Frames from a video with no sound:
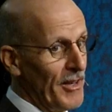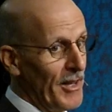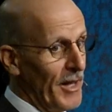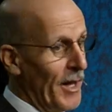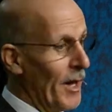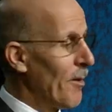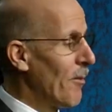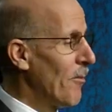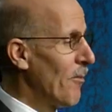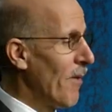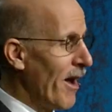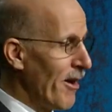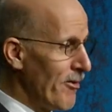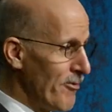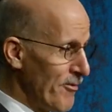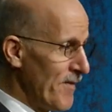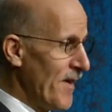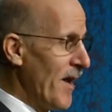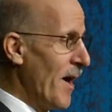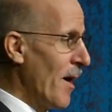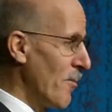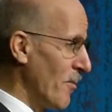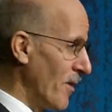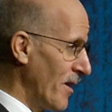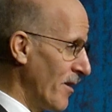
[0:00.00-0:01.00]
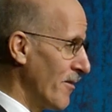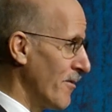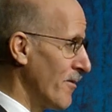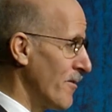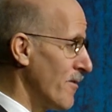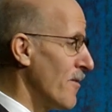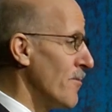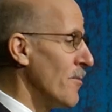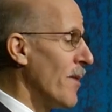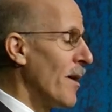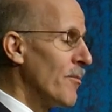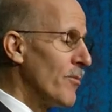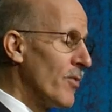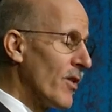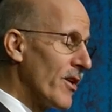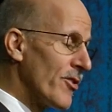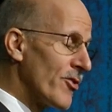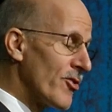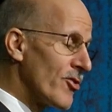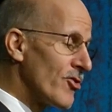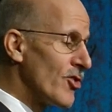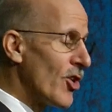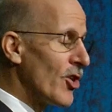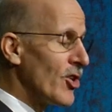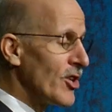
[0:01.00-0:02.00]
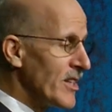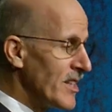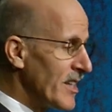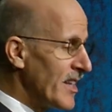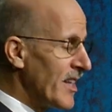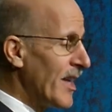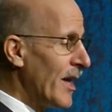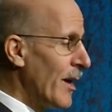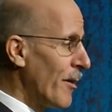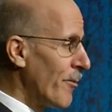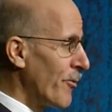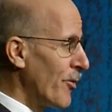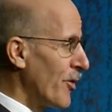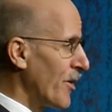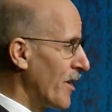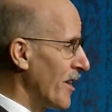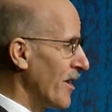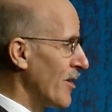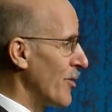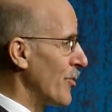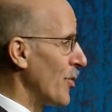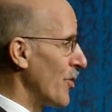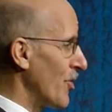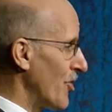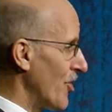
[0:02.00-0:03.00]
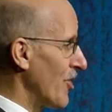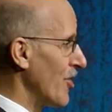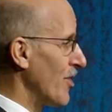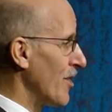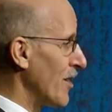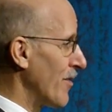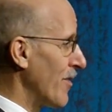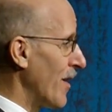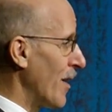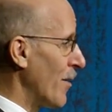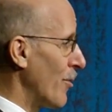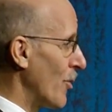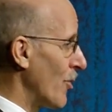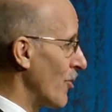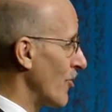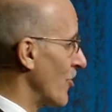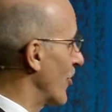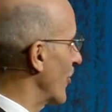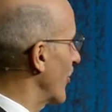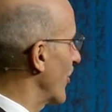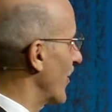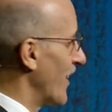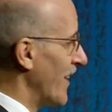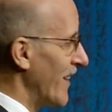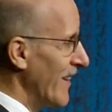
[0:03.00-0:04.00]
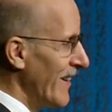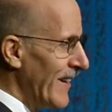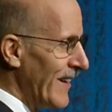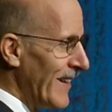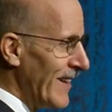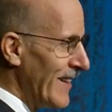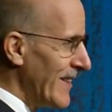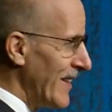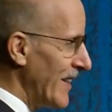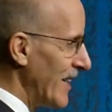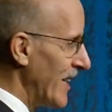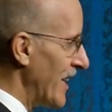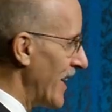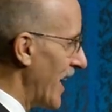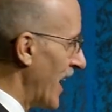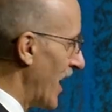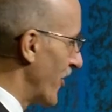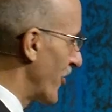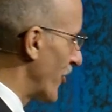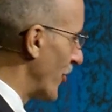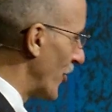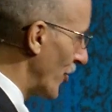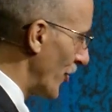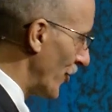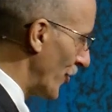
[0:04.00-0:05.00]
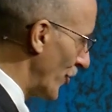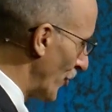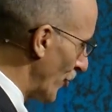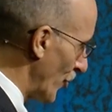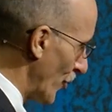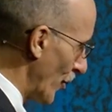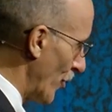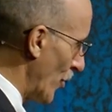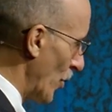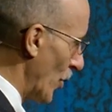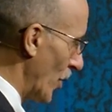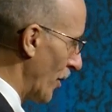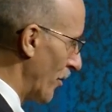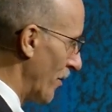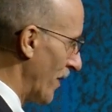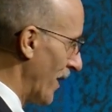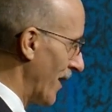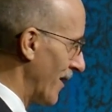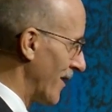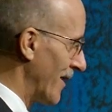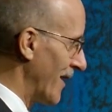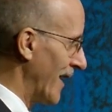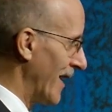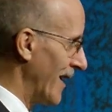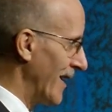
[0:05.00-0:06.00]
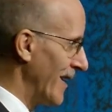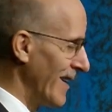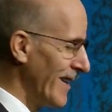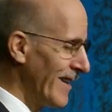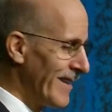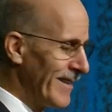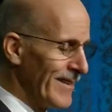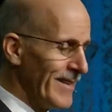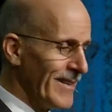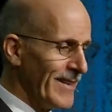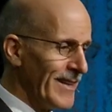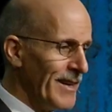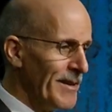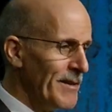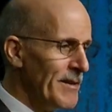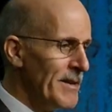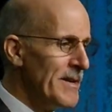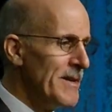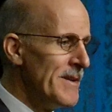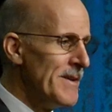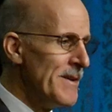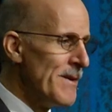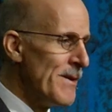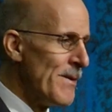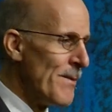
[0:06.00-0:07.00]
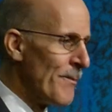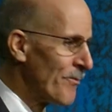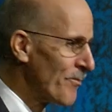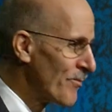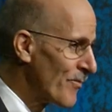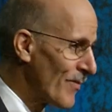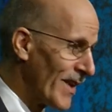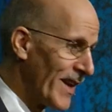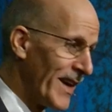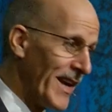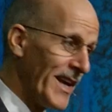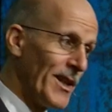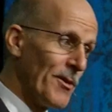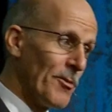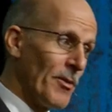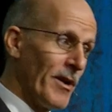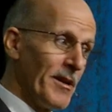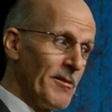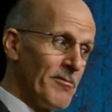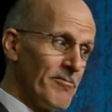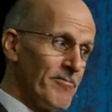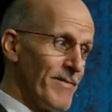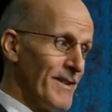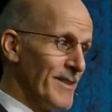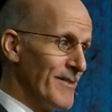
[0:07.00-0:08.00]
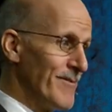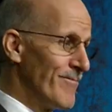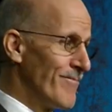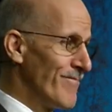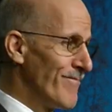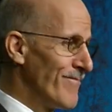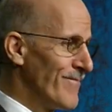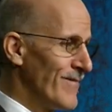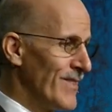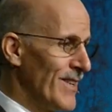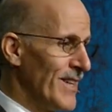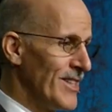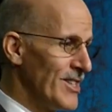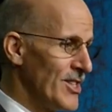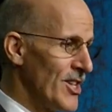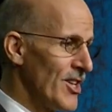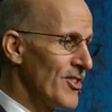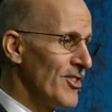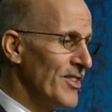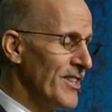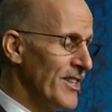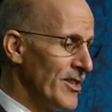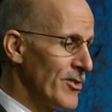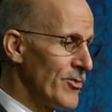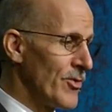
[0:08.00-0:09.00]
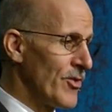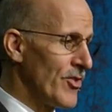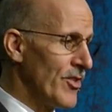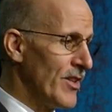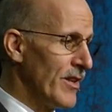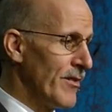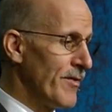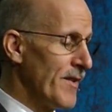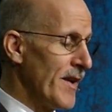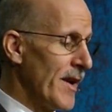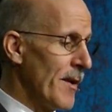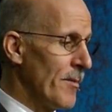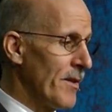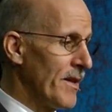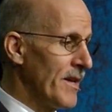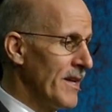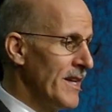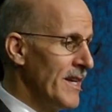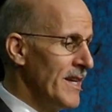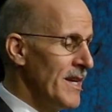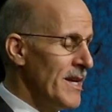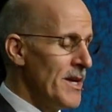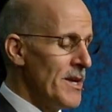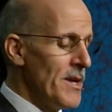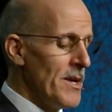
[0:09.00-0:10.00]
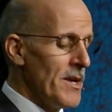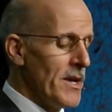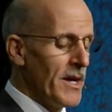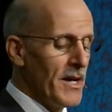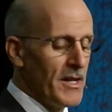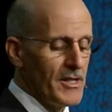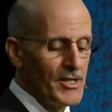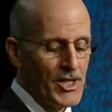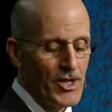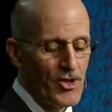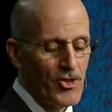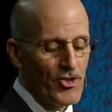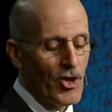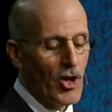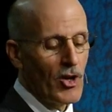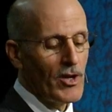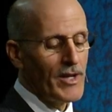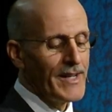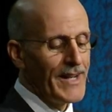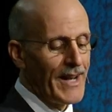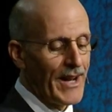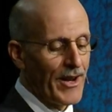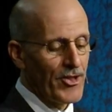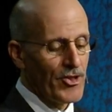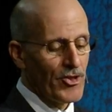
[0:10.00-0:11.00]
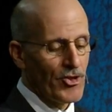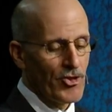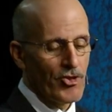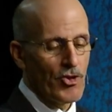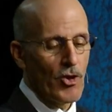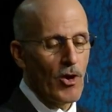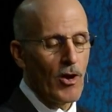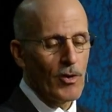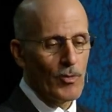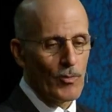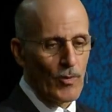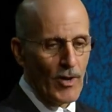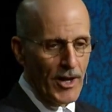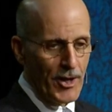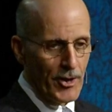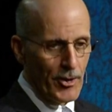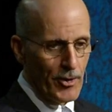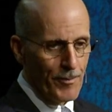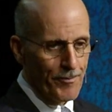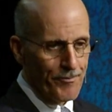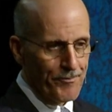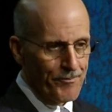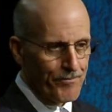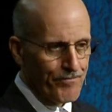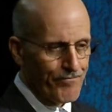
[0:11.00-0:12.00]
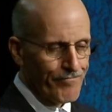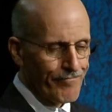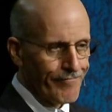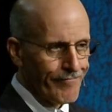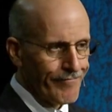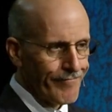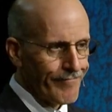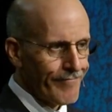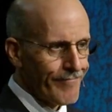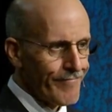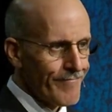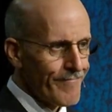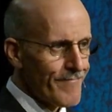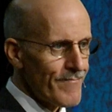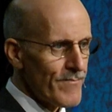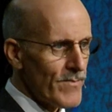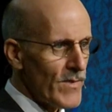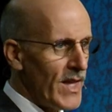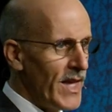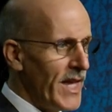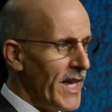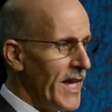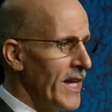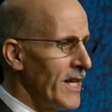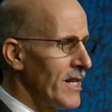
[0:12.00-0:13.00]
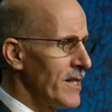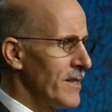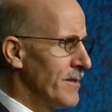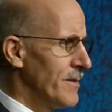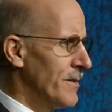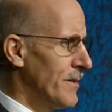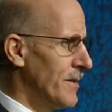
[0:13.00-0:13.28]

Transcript: in my family. My brother started a camp for kids with cystic fibrosis, and they did a national news report about that. And anyway, but just an interesting family. She started out as a songwriter, and